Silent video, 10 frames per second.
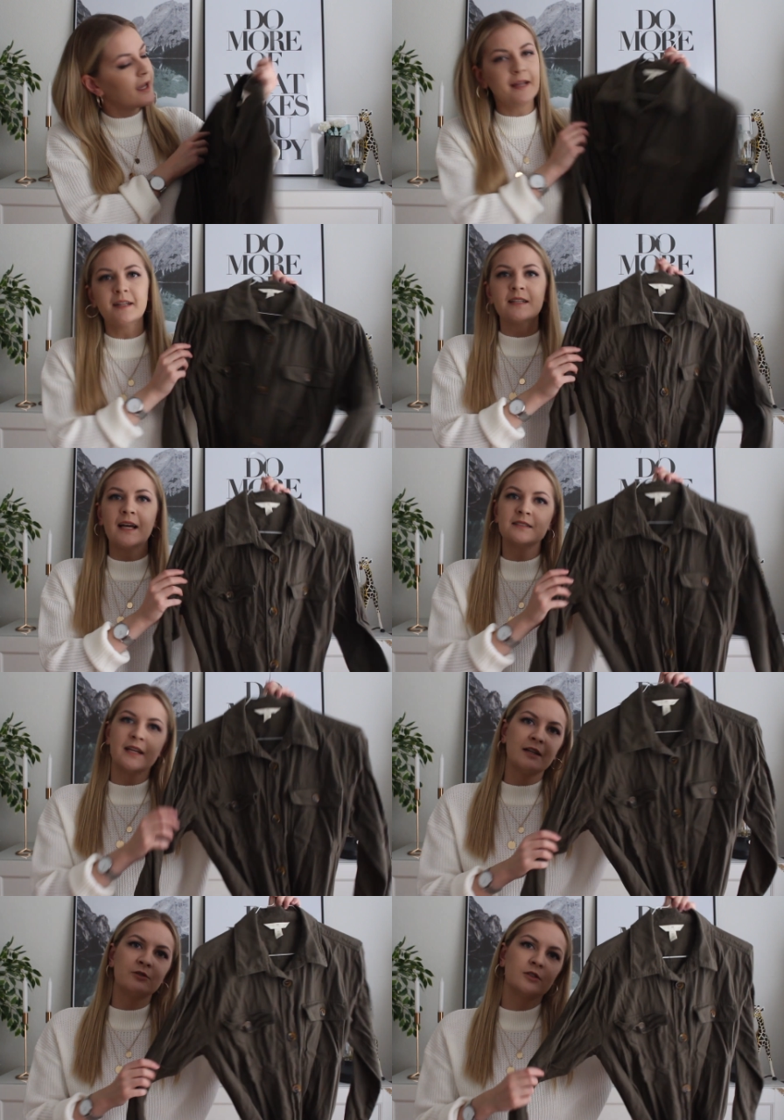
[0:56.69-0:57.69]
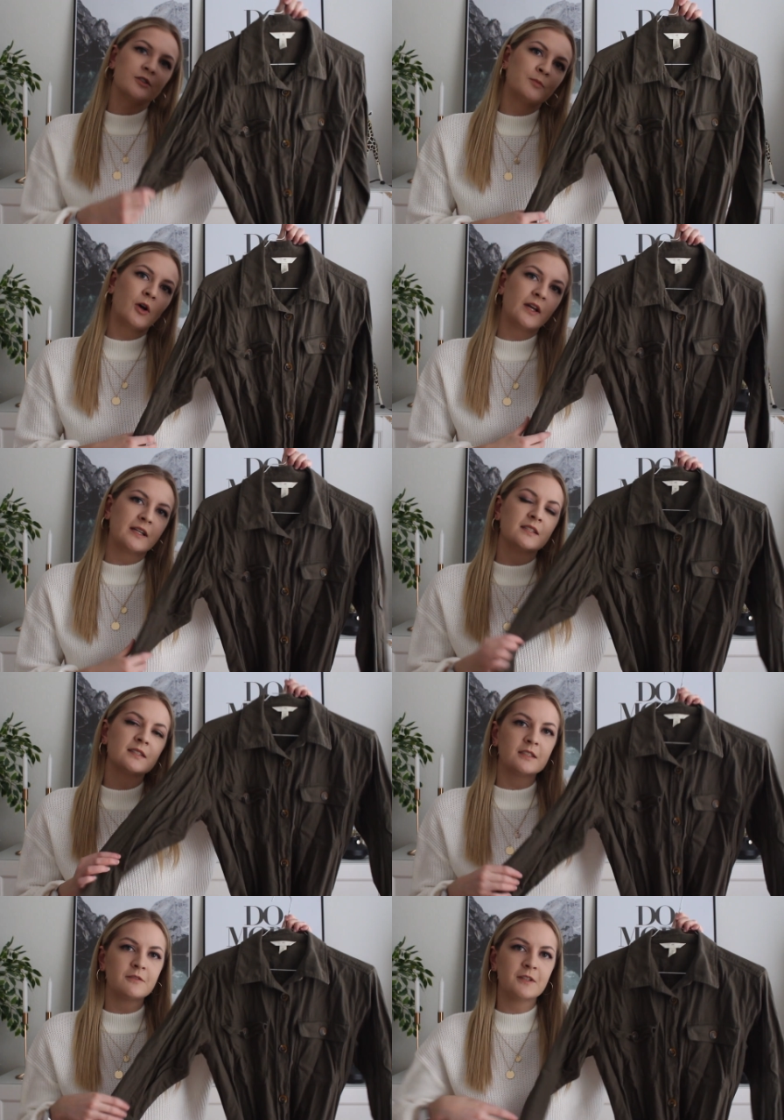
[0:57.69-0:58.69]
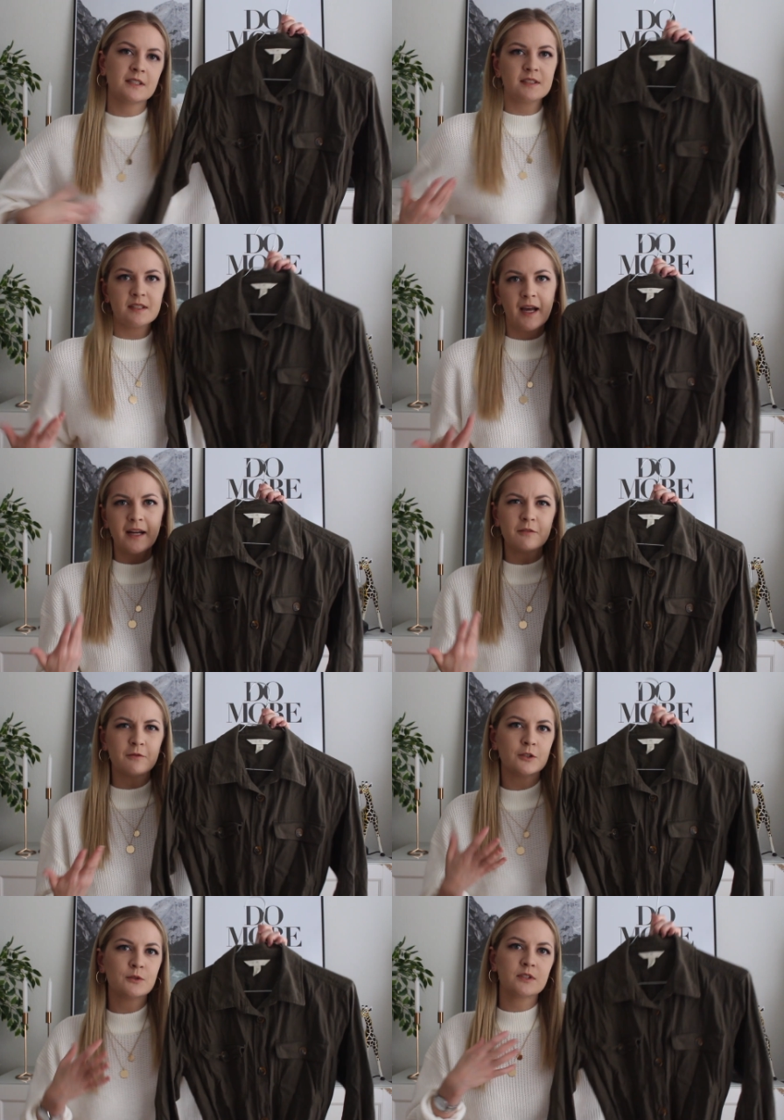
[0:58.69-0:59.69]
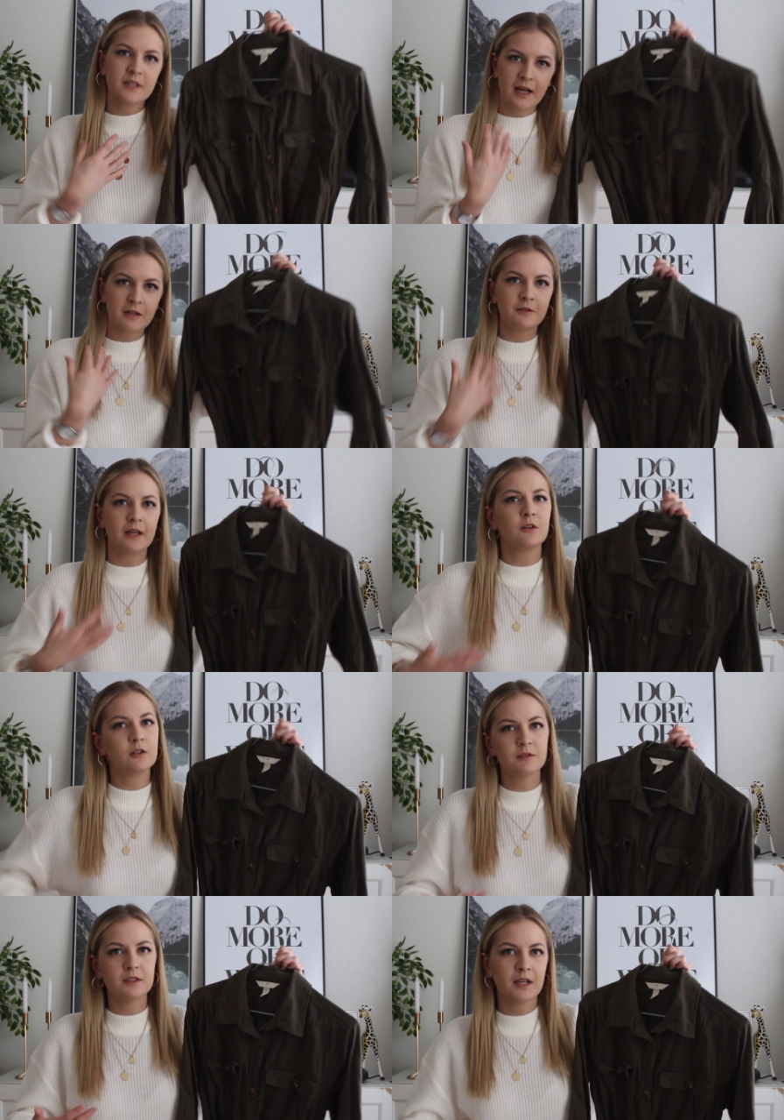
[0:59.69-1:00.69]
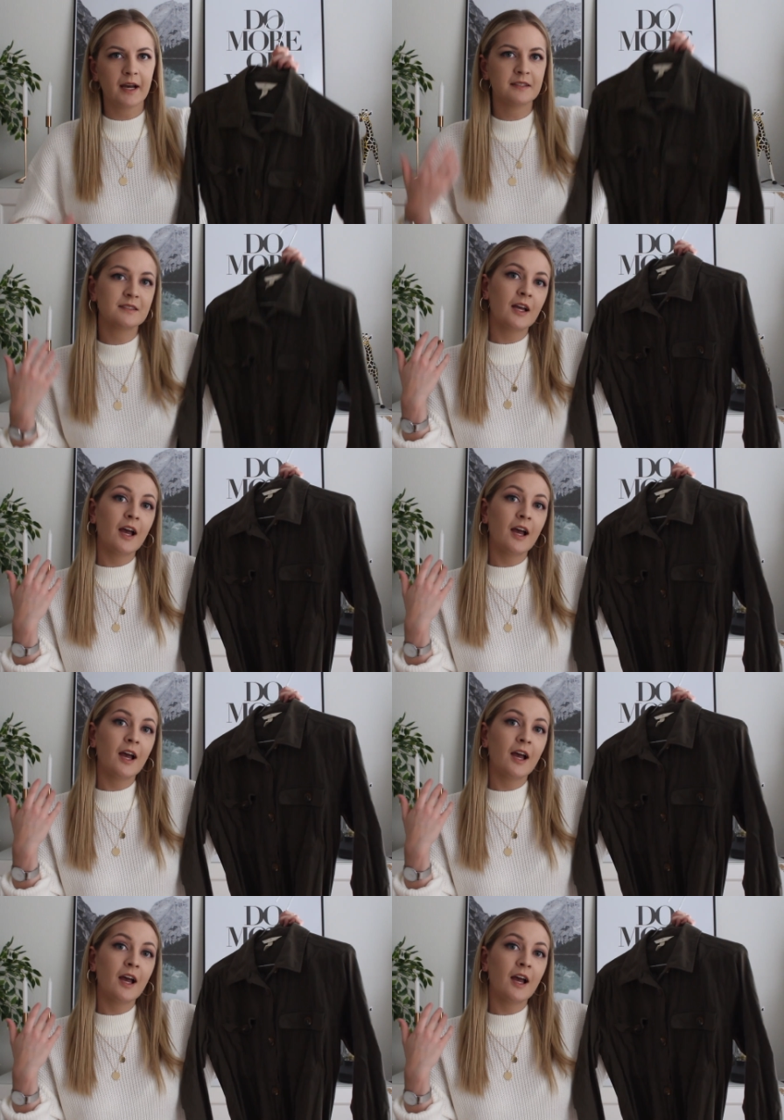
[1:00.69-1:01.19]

in a size extra small and it still fits kind of loose, kind of that oversized